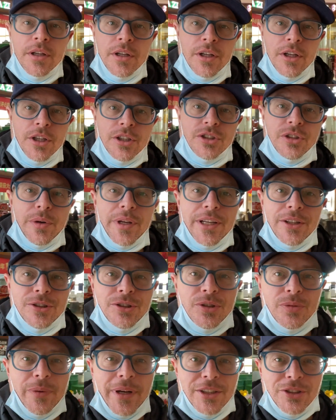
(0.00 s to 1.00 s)
So here's
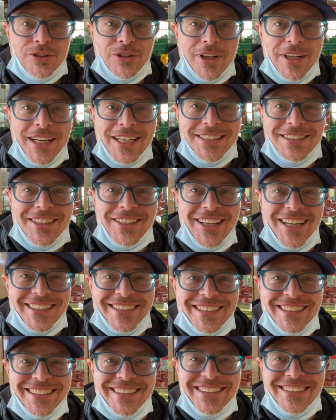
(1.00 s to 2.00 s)
the restaurant I
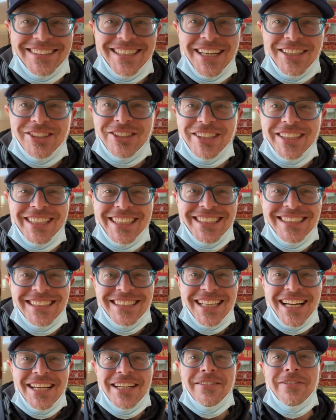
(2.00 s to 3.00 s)
selected. It's actually
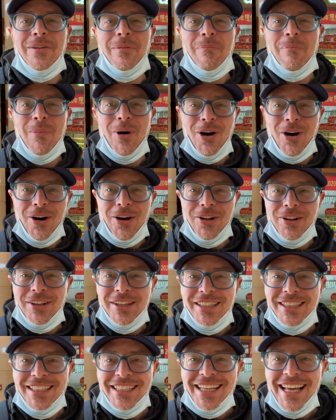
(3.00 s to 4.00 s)
inside of a mall,
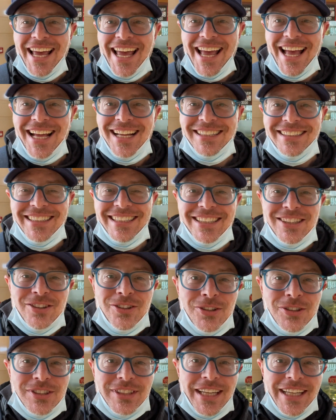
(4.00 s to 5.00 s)
and it
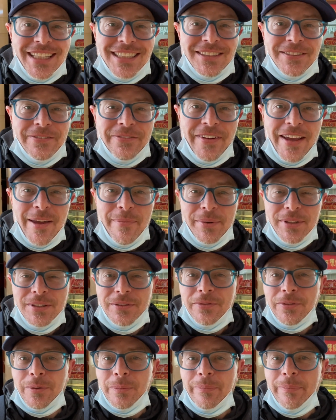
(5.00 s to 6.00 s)
looks like it's famous
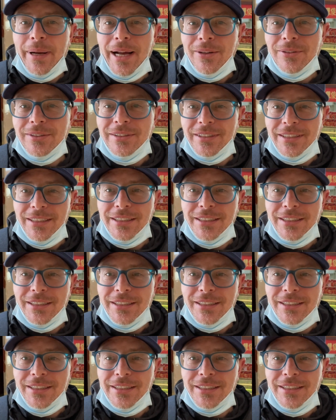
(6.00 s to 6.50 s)
for baozi.